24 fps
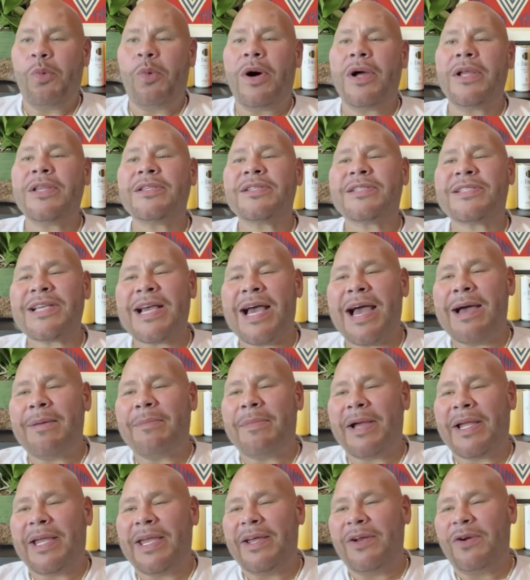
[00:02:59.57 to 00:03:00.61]
one
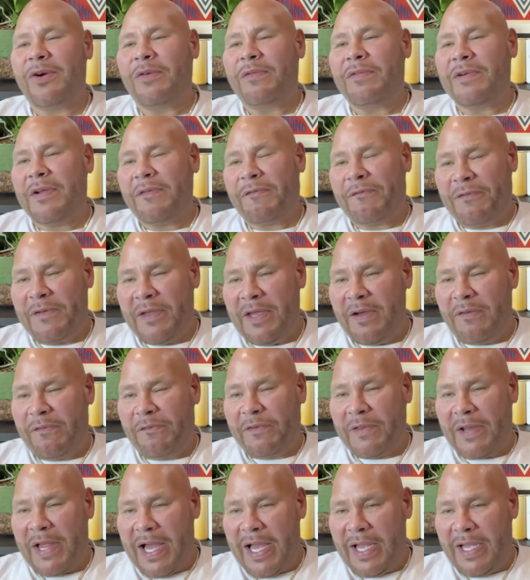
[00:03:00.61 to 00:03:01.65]
time I get over the fear
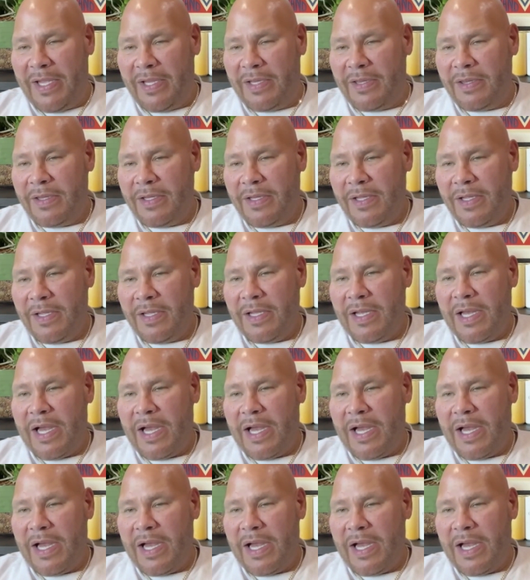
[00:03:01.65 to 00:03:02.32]
of flying,